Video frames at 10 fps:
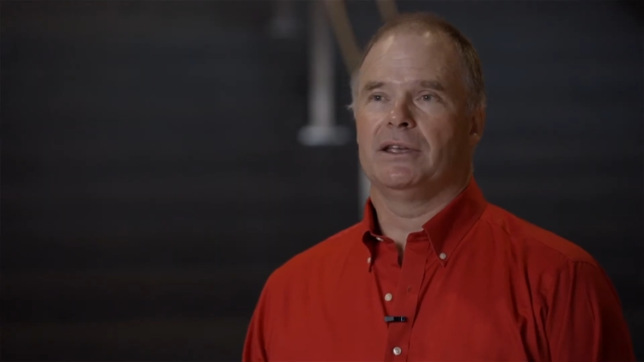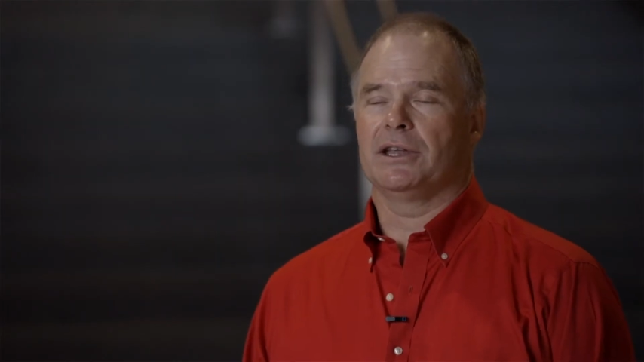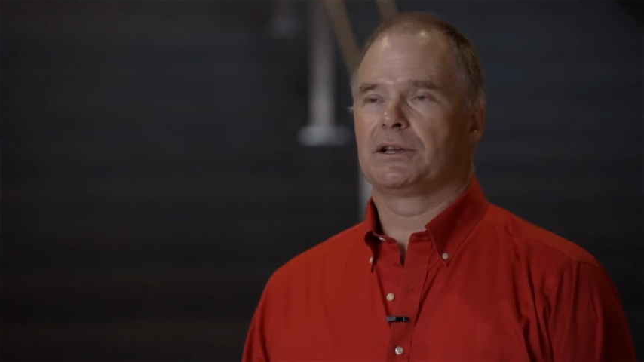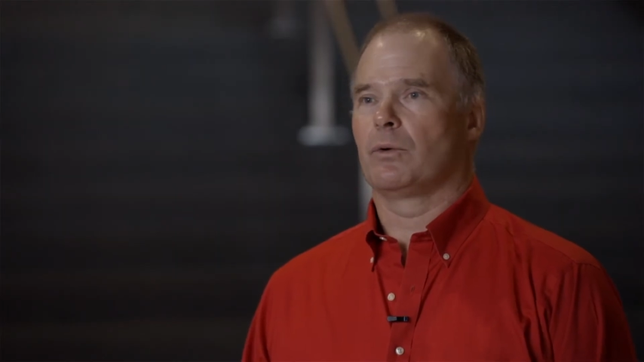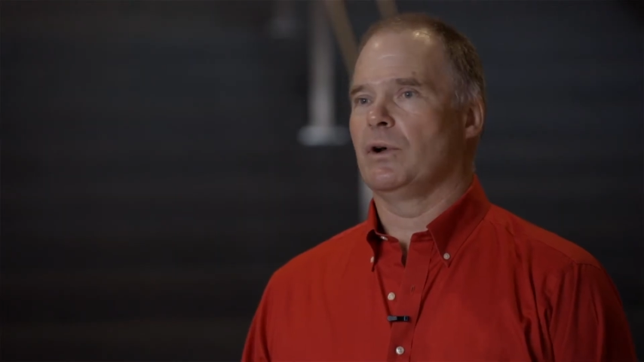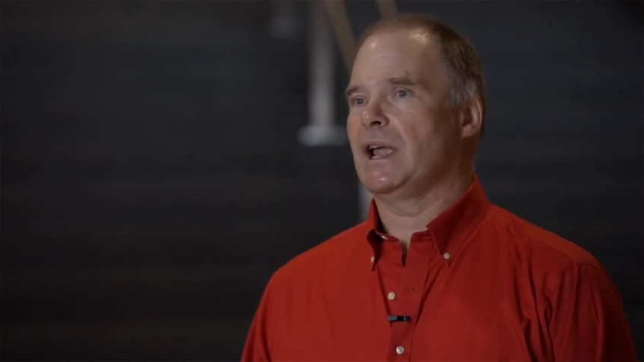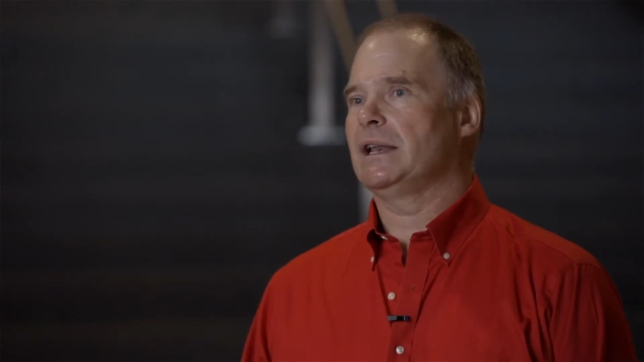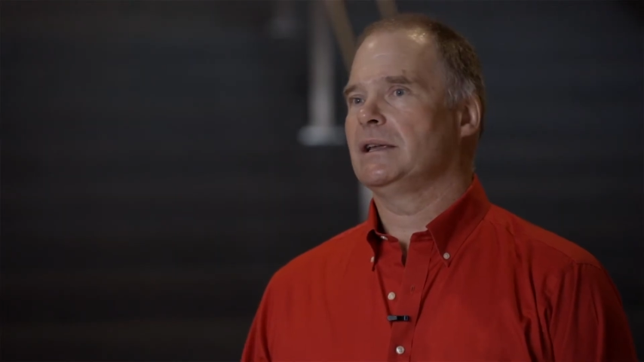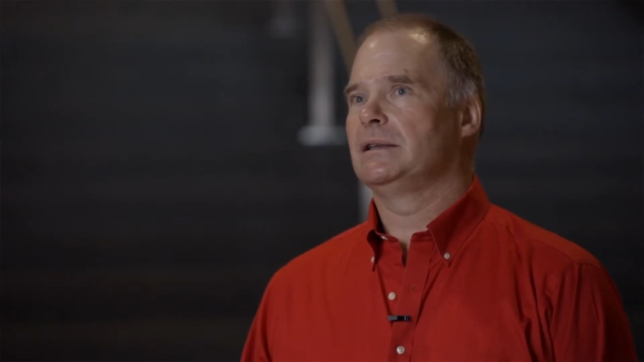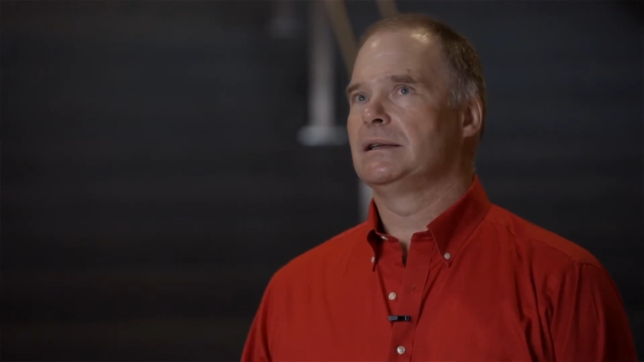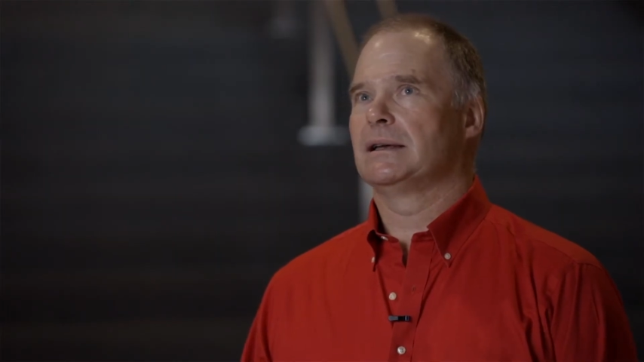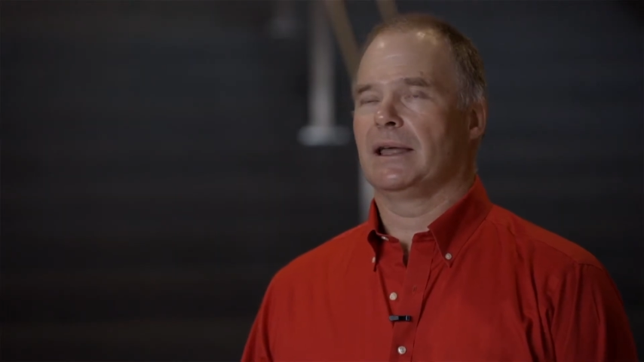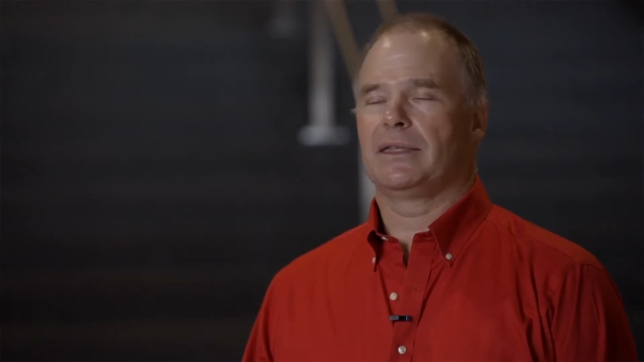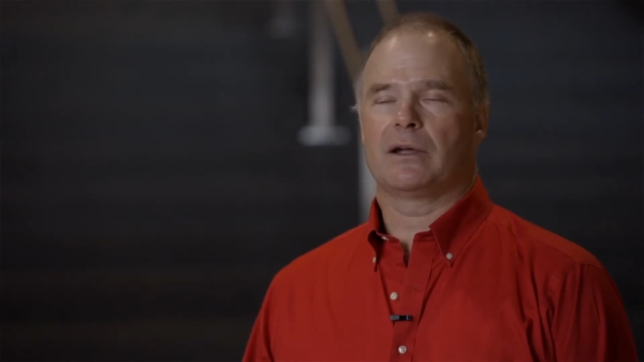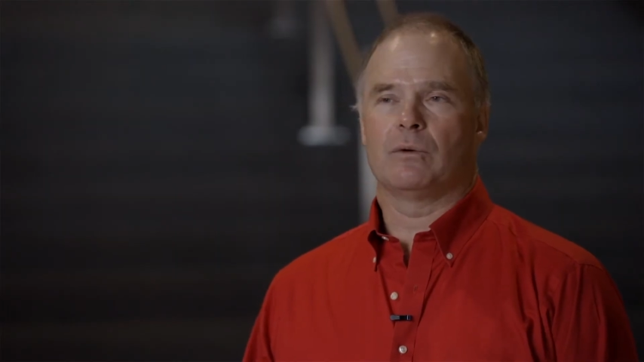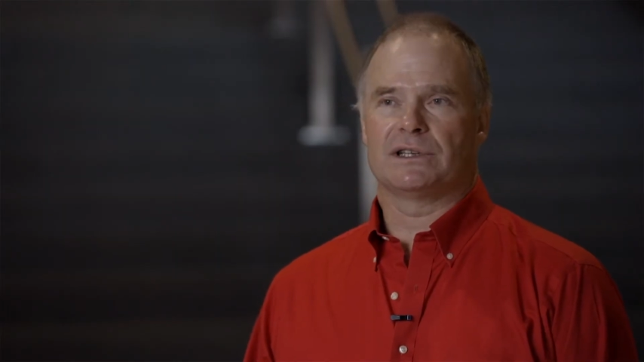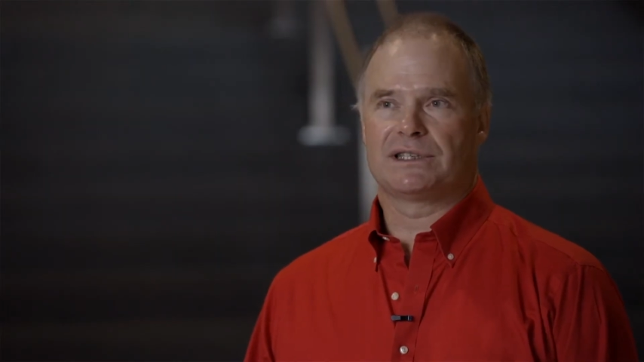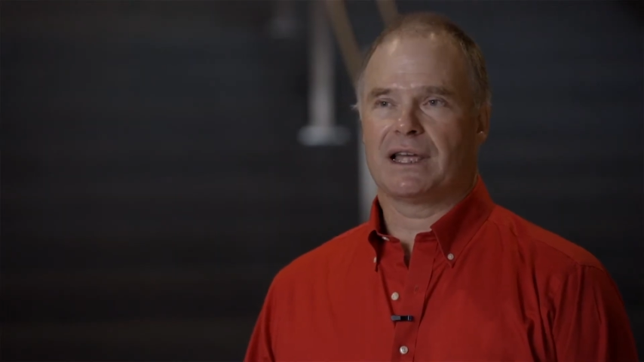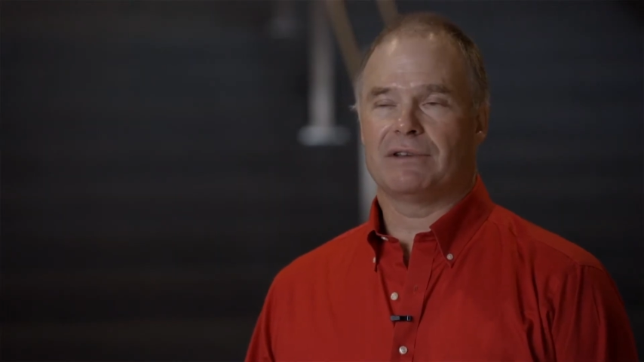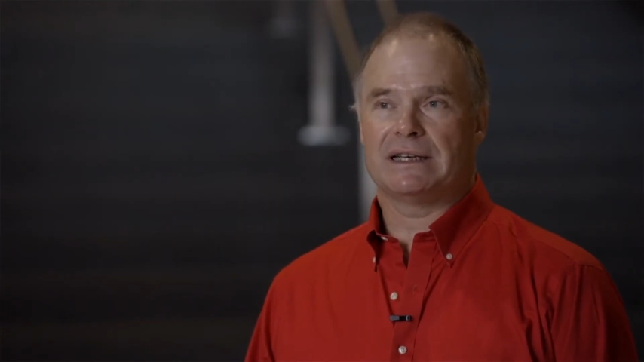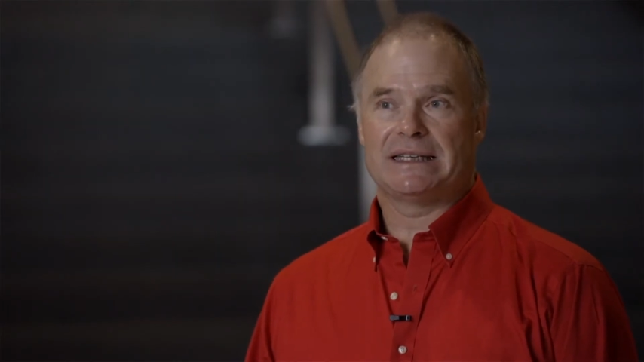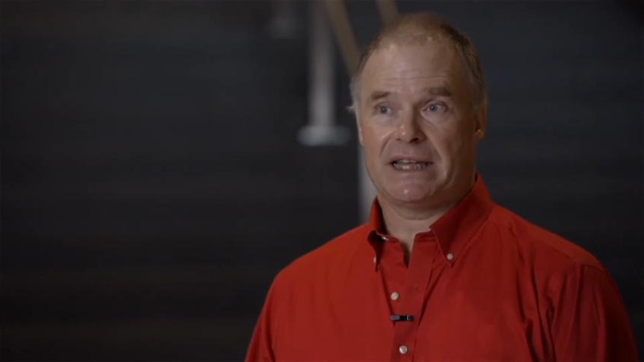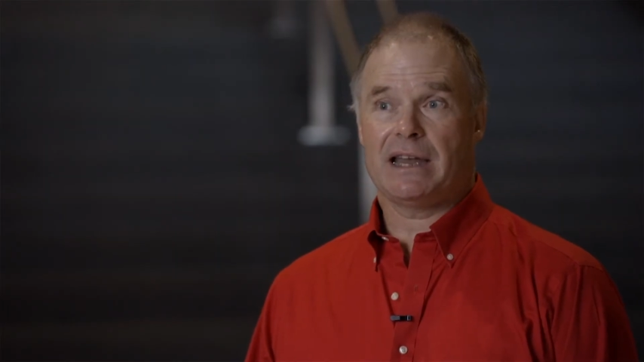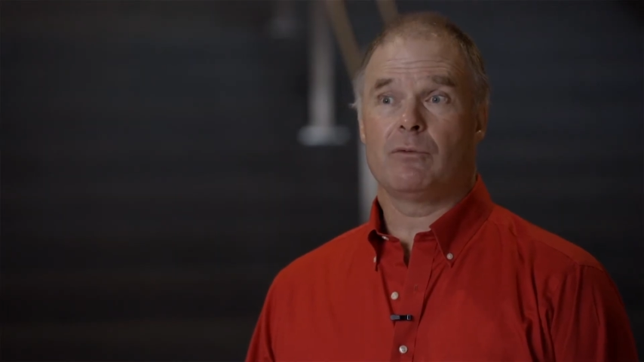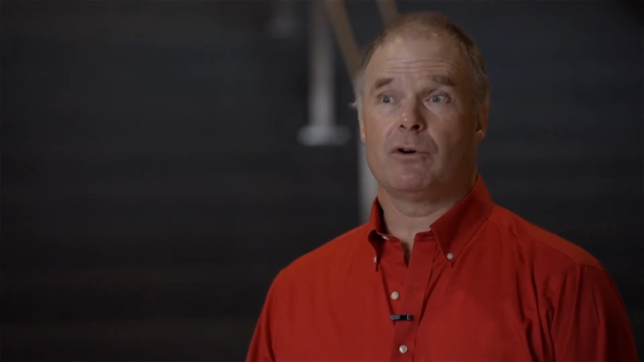It created, I think it was 7 team